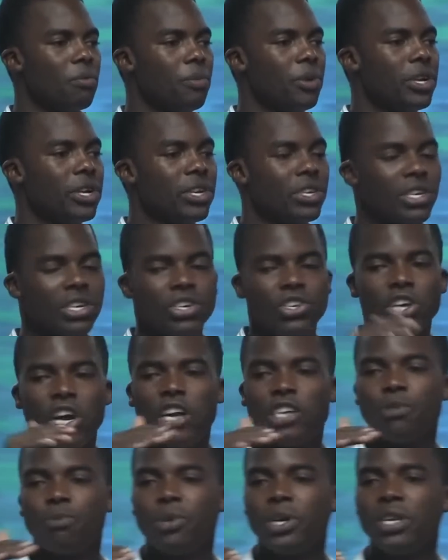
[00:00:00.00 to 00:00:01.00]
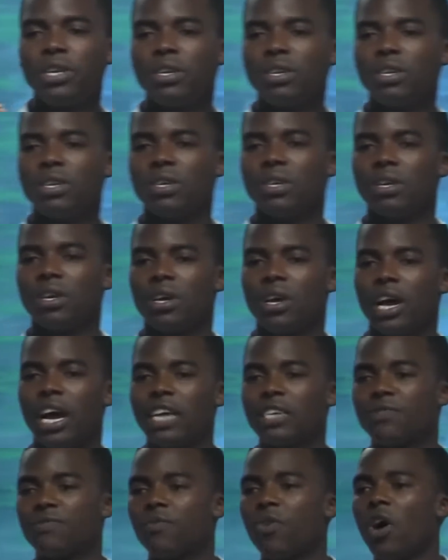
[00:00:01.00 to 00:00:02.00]
Because the judgment
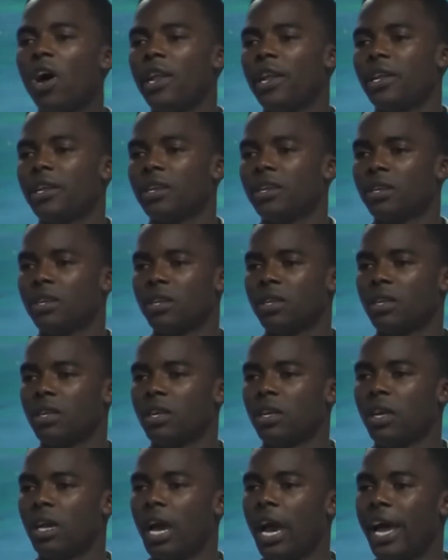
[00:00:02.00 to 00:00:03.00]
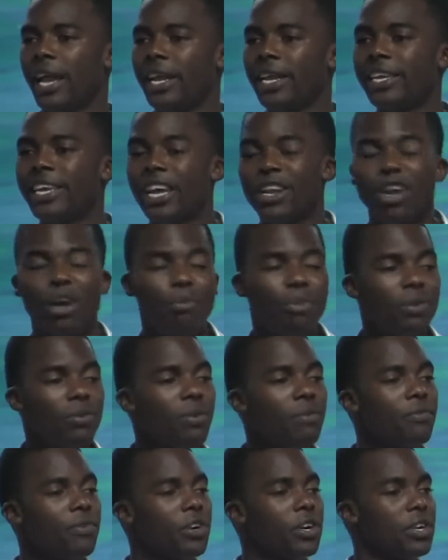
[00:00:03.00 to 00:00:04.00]
has fallen and it cannot be
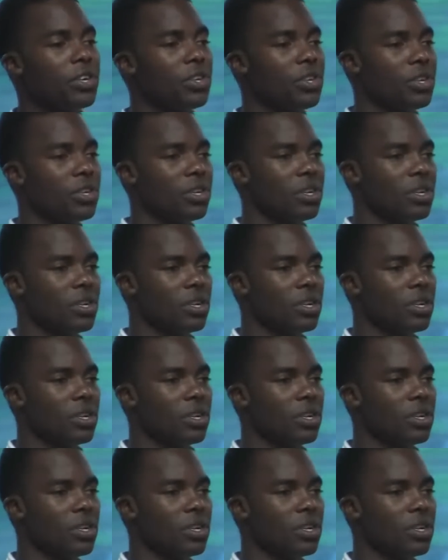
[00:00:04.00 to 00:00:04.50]
reversed.